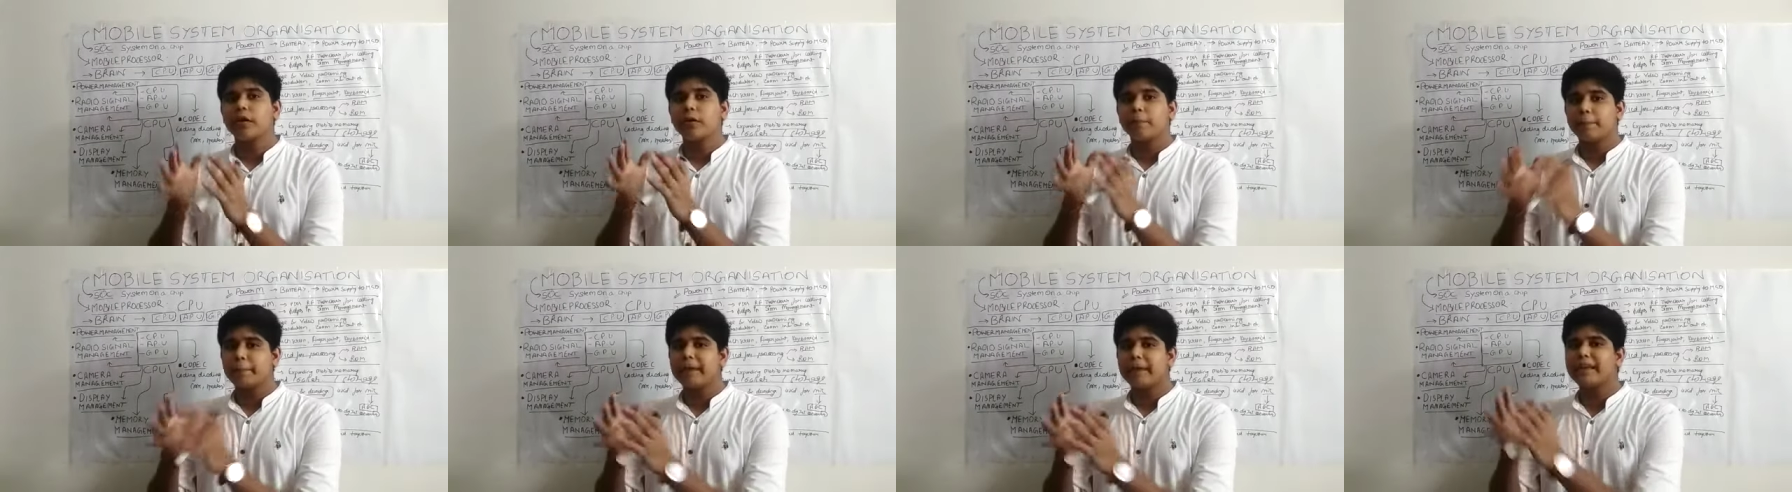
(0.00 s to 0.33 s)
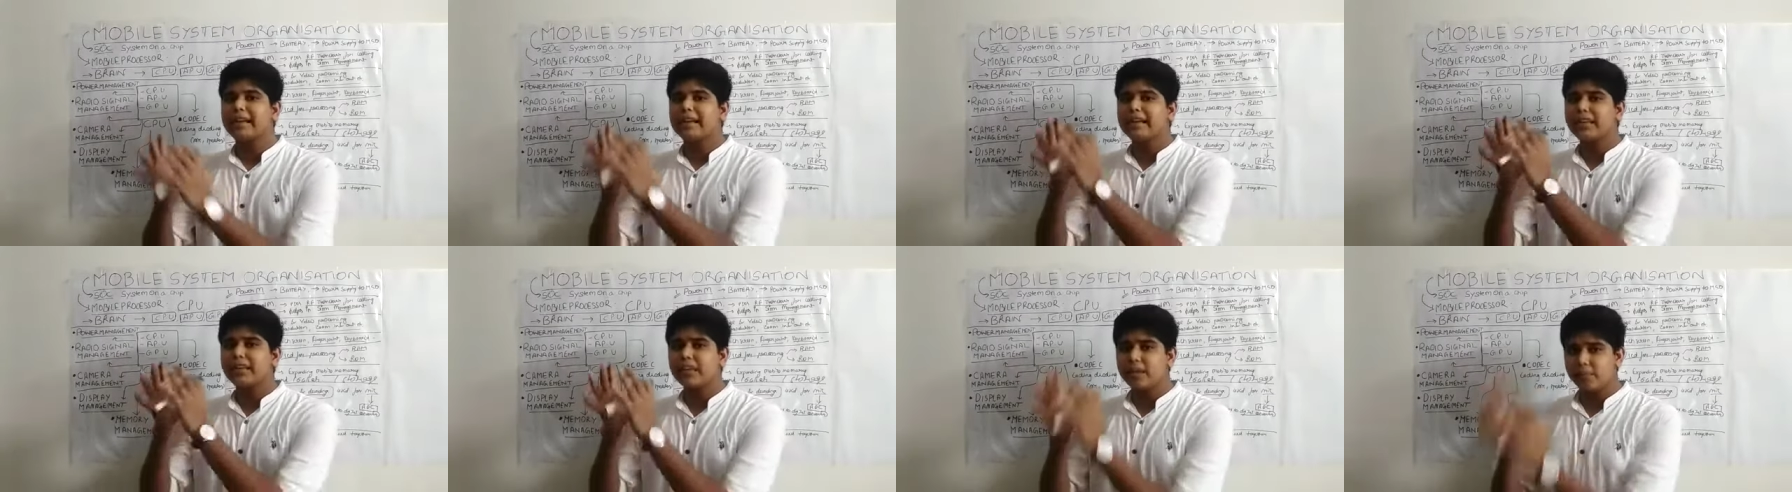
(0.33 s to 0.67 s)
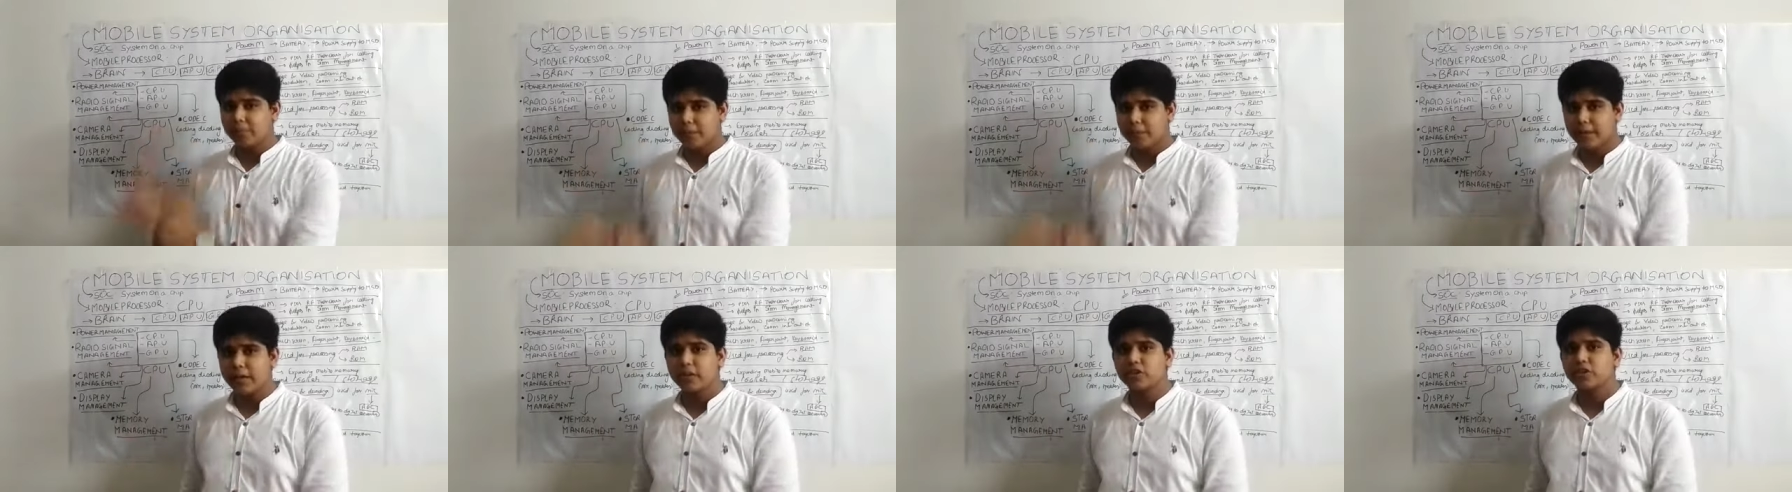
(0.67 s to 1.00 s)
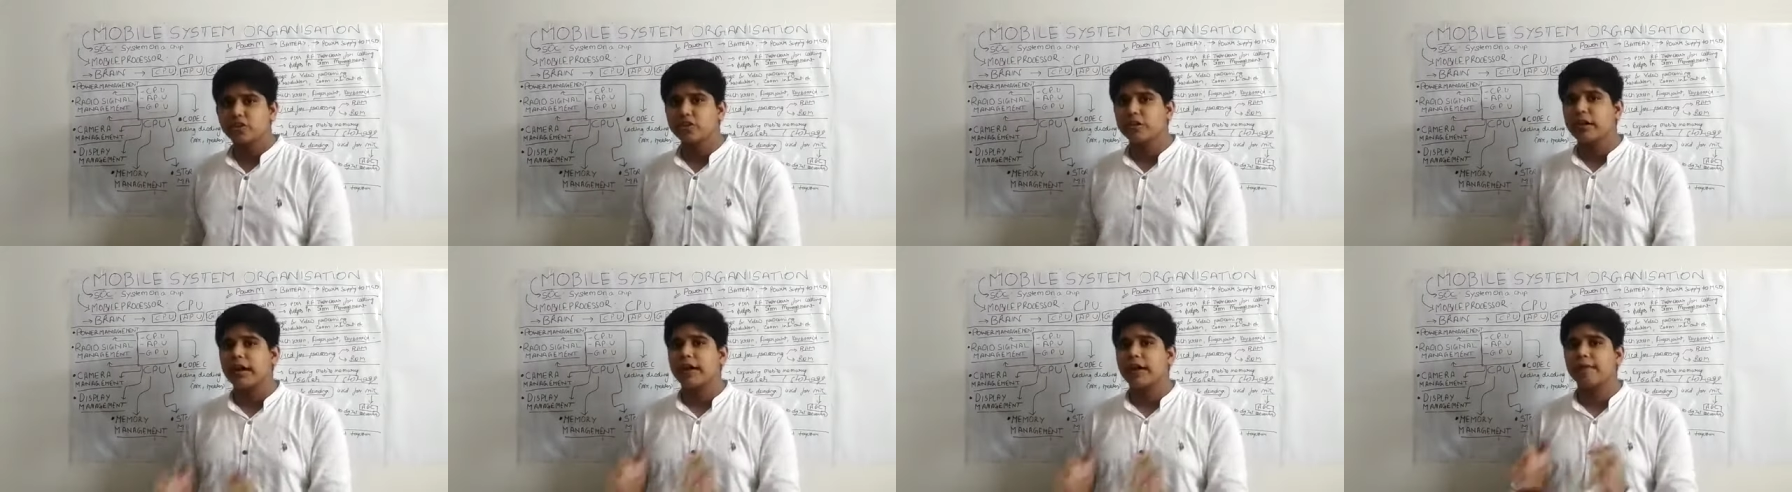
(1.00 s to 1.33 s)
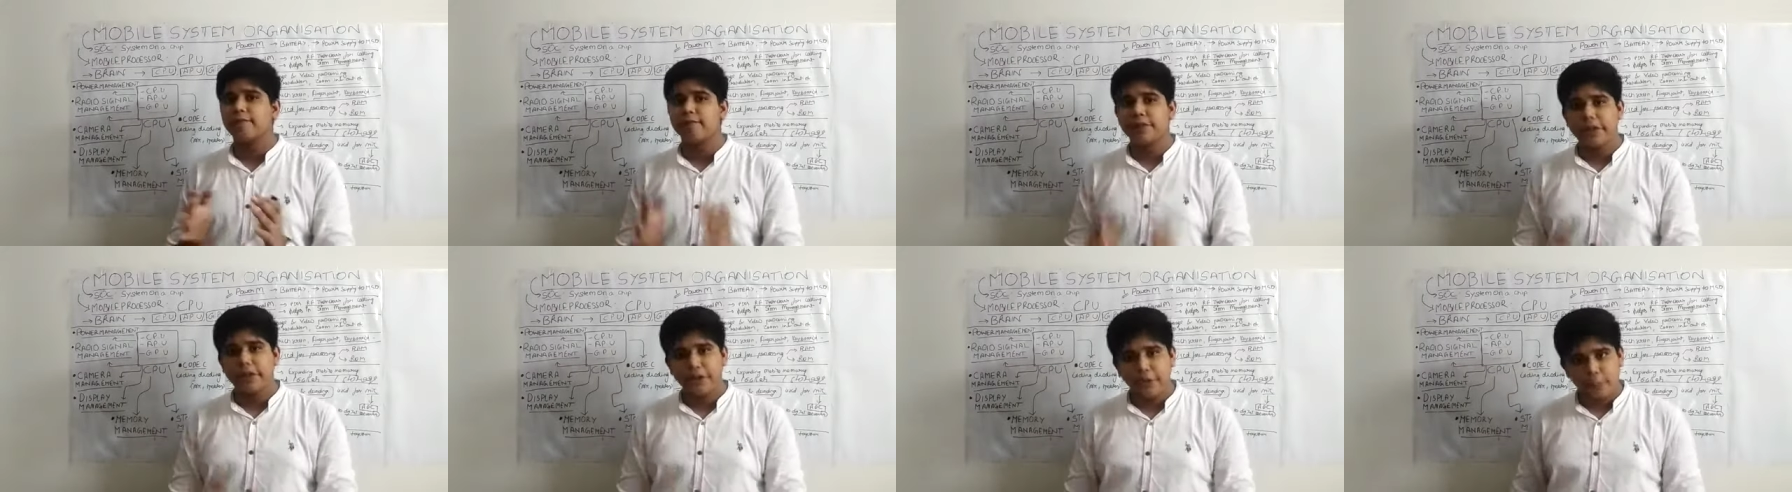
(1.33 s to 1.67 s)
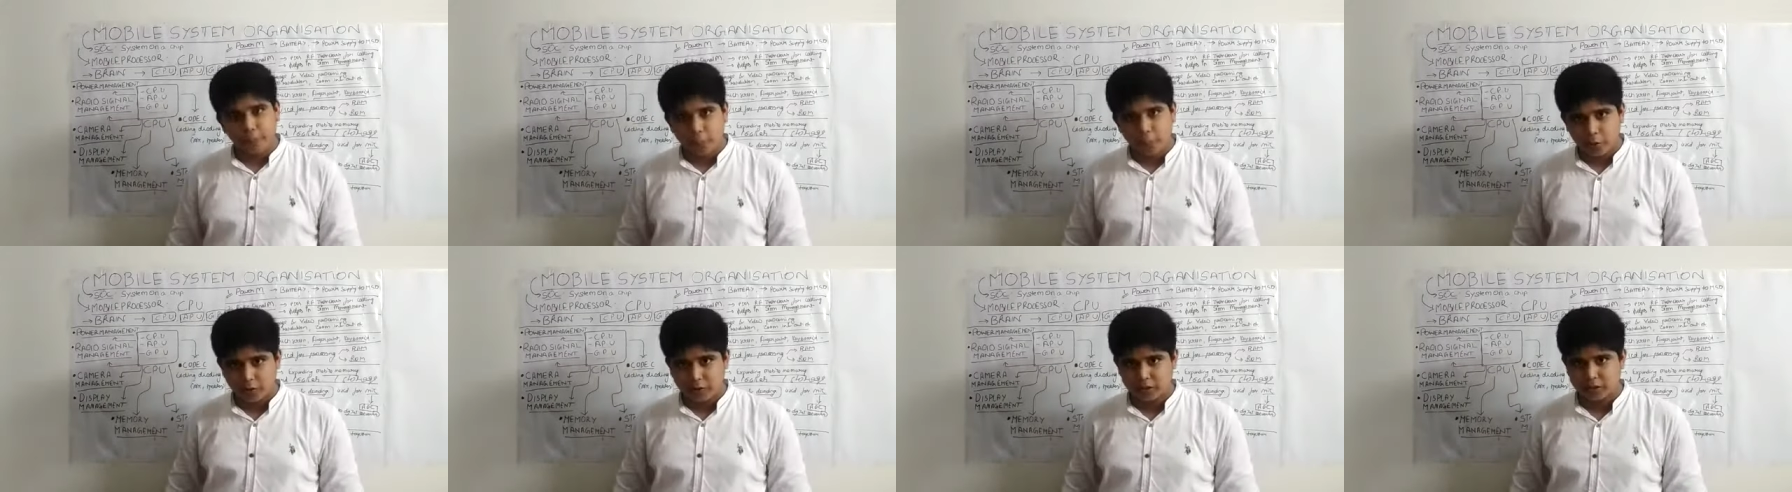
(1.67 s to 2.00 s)
mainly image and video
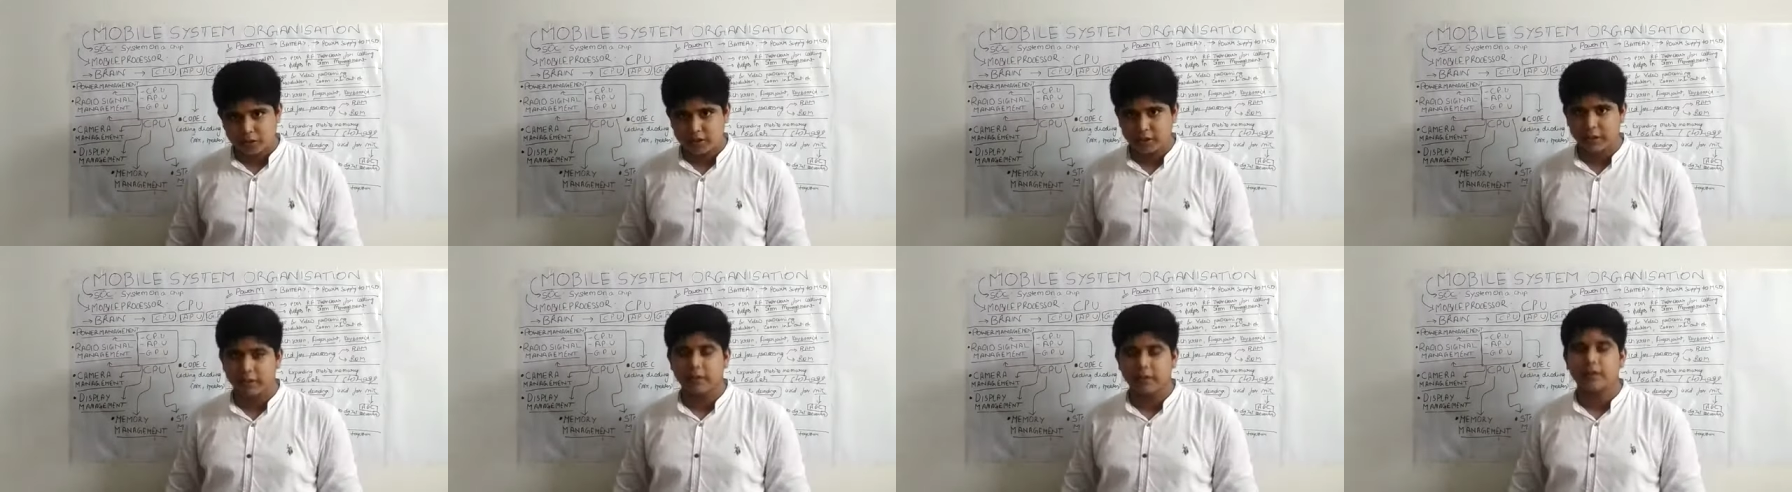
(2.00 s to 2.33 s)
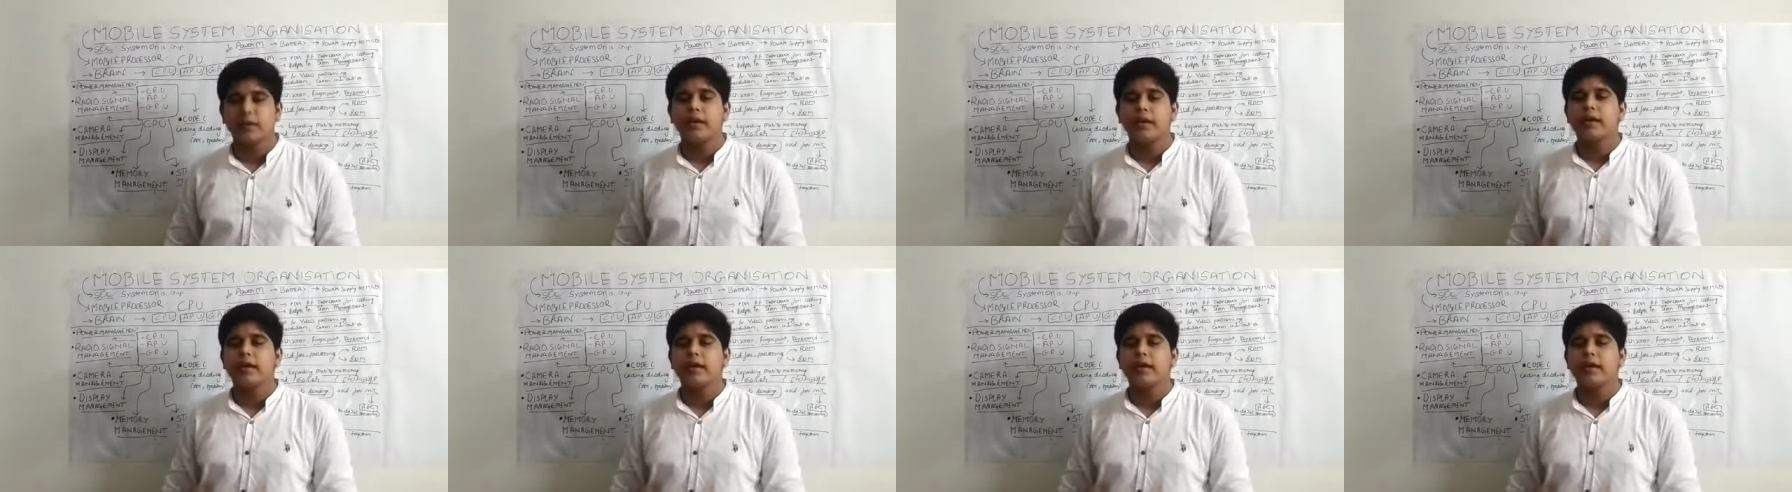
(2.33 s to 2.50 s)
processing,